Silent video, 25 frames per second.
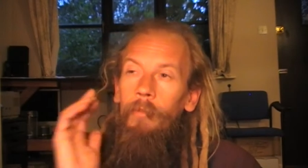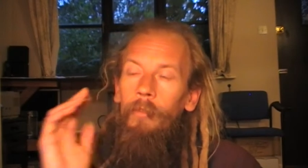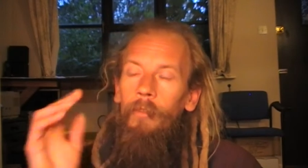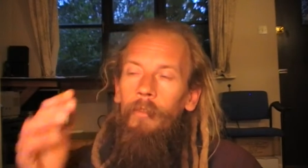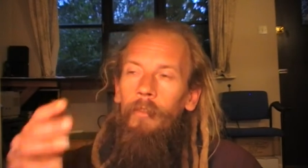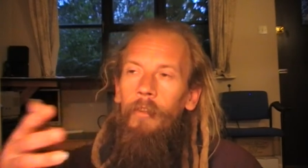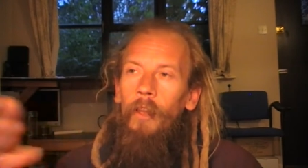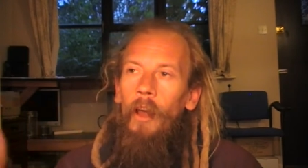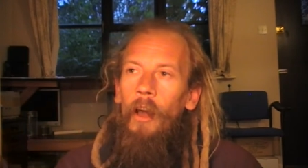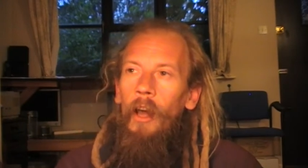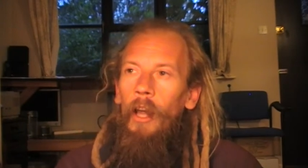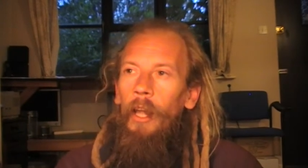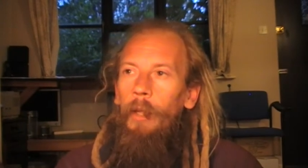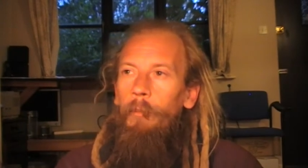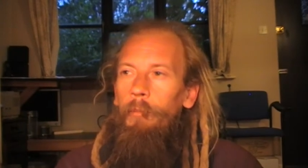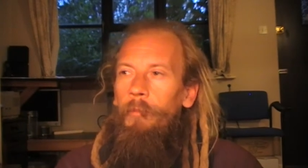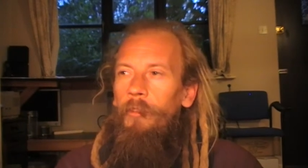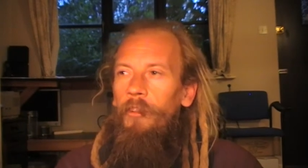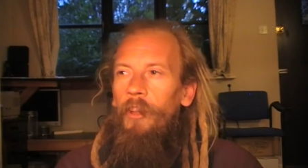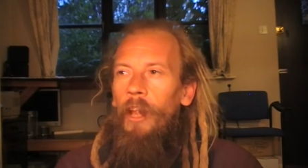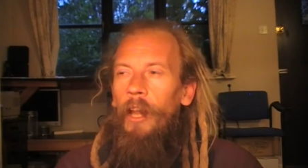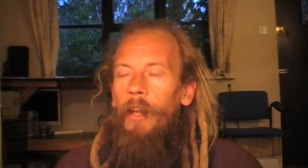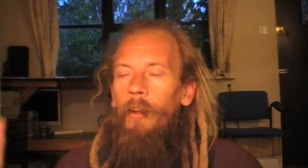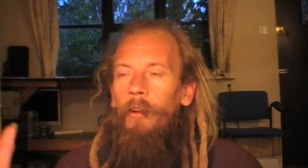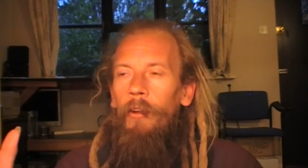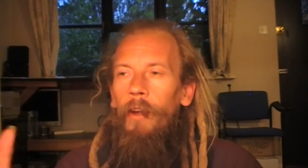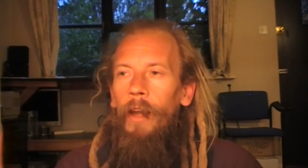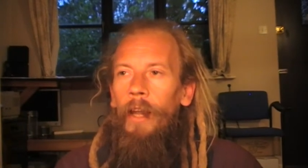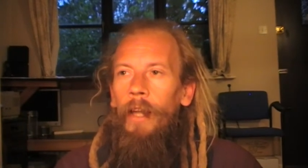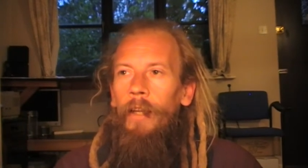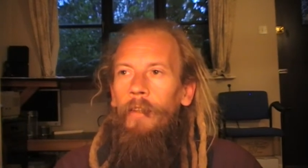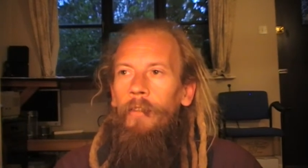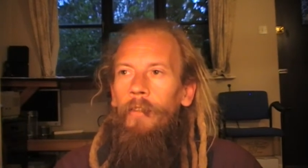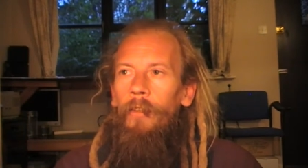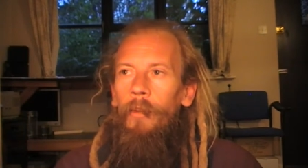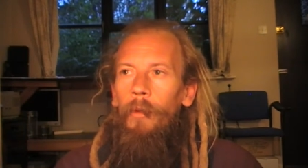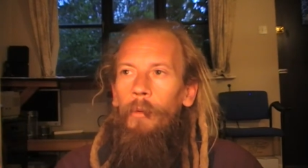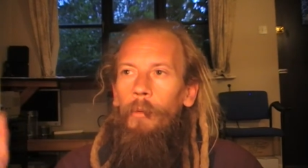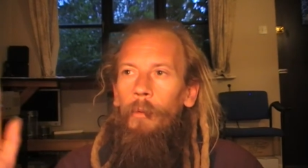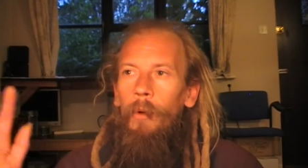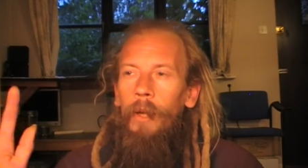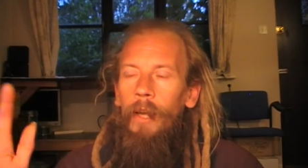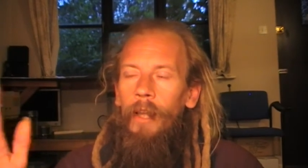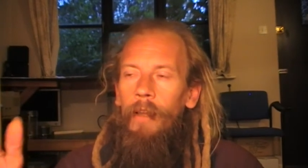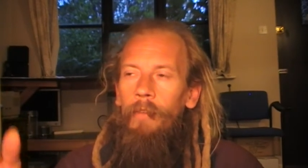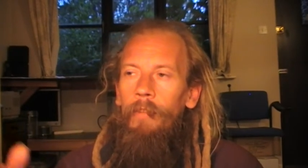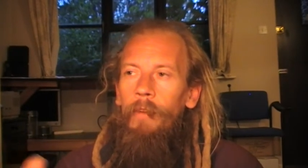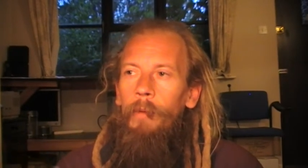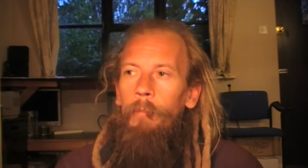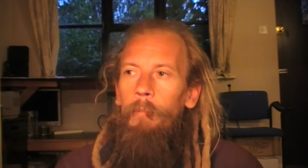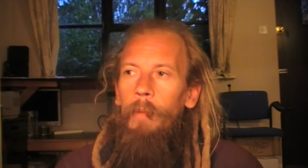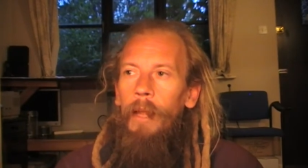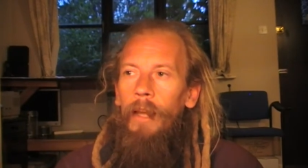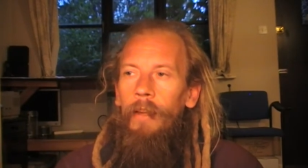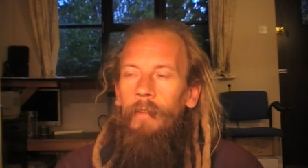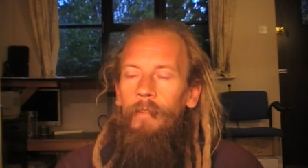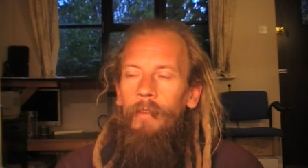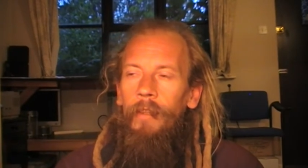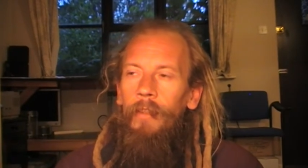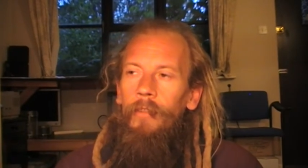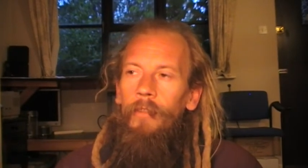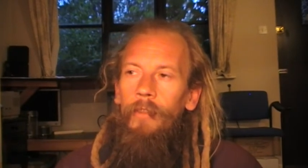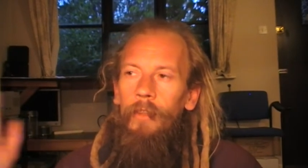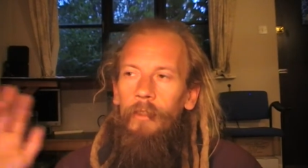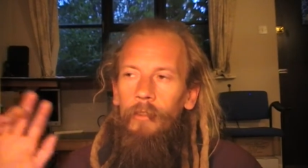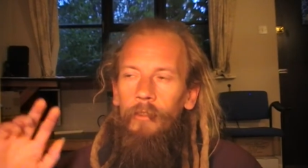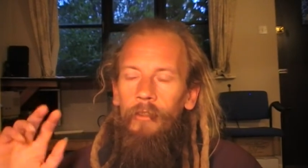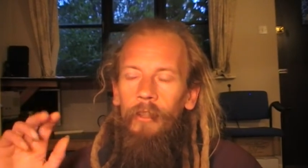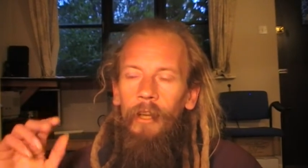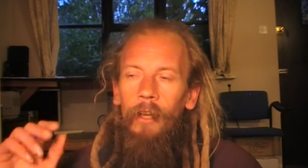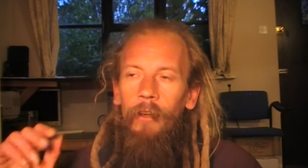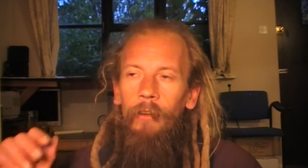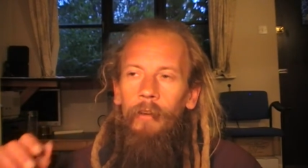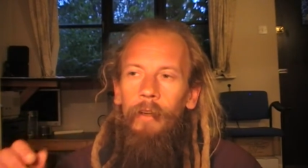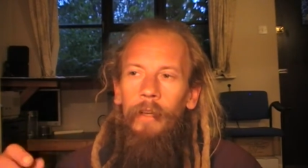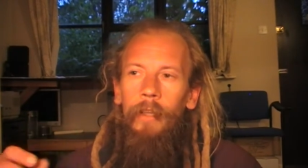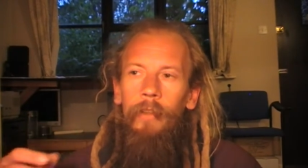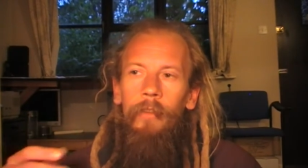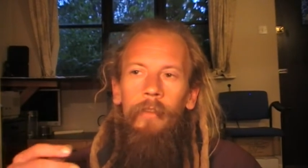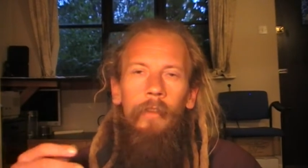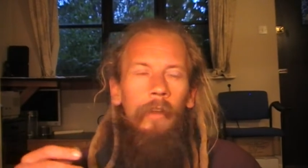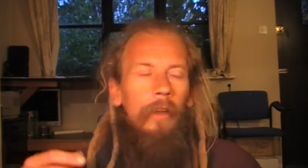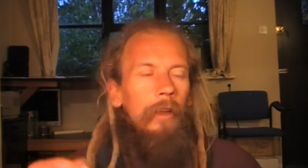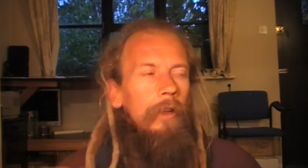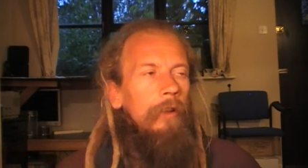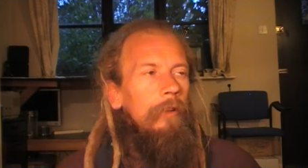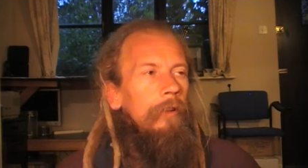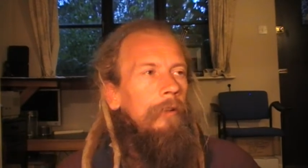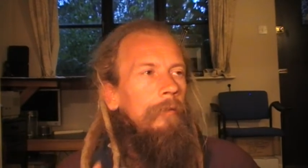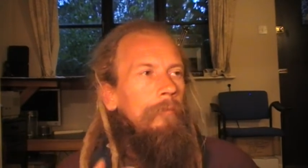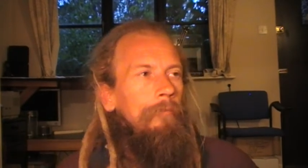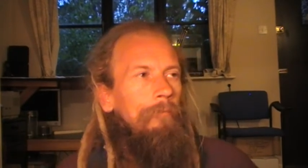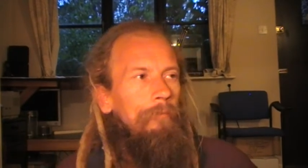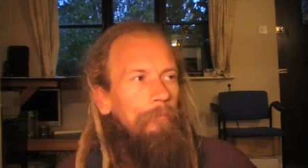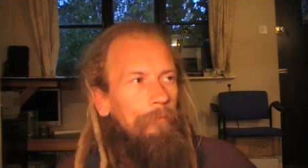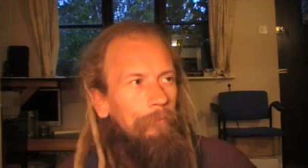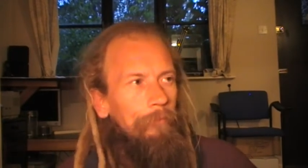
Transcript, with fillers: type generator, whatever, manifesting generator, and